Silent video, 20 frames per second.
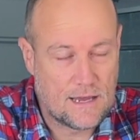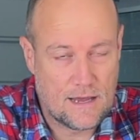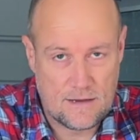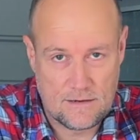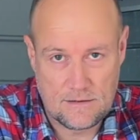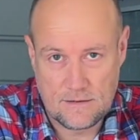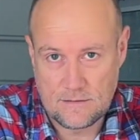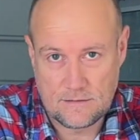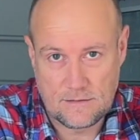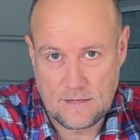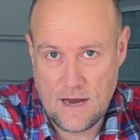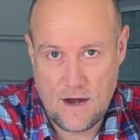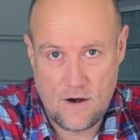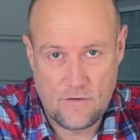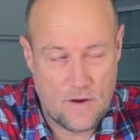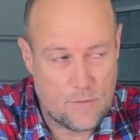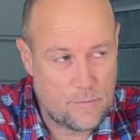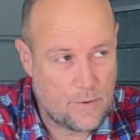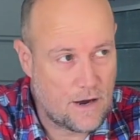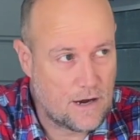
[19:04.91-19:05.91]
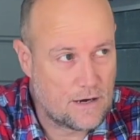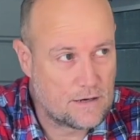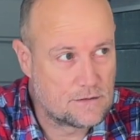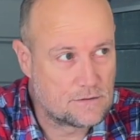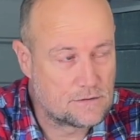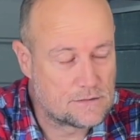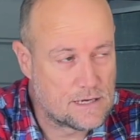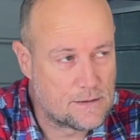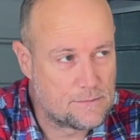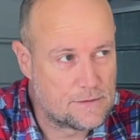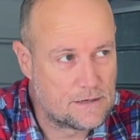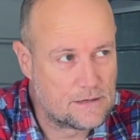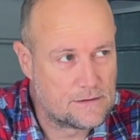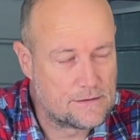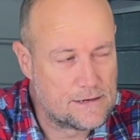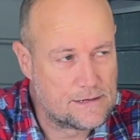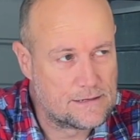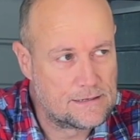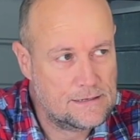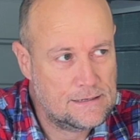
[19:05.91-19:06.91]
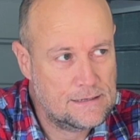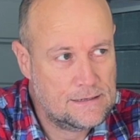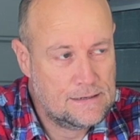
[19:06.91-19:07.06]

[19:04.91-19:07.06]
in a caravan park or something like that.